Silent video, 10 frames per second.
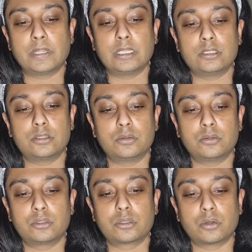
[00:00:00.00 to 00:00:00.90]

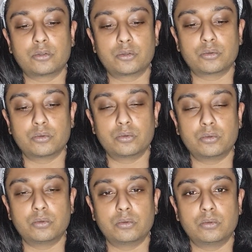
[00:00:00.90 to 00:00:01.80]
into
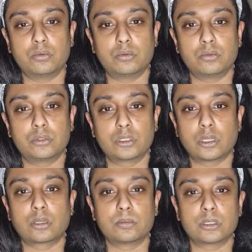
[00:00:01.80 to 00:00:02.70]
social
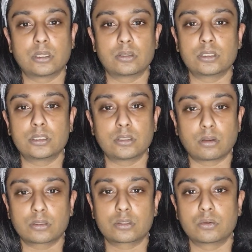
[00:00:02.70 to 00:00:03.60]
circumstances
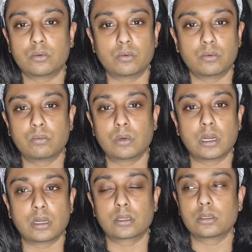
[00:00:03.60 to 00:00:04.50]
like school,
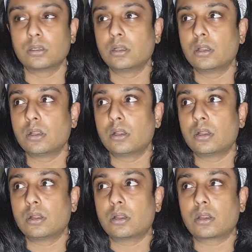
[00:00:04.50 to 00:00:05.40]
work,
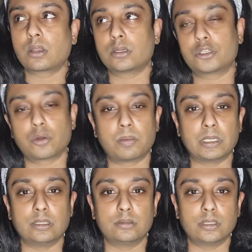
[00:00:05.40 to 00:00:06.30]
kind of
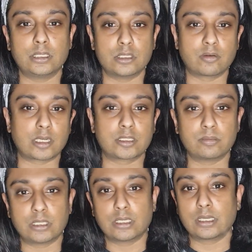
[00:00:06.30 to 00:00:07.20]
shopping, interacting
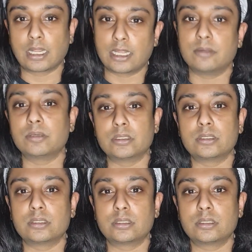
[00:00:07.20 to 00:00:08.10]
with your
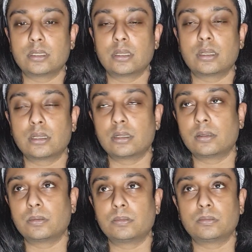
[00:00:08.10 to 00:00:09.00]
neighbours,
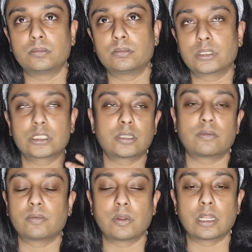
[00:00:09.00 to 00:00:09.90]

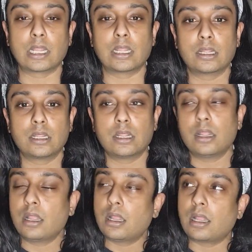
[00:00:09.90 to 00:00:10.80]
stuff like that,
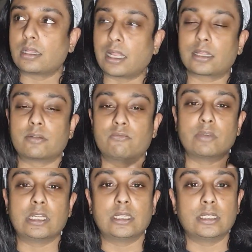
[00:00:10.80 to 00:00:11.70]
and that can
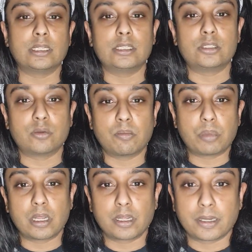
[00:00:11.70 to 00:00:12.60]
really lead to a
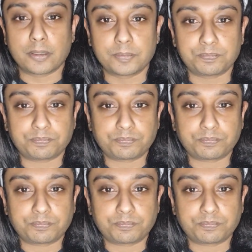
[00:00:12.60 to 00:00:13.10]
burnout.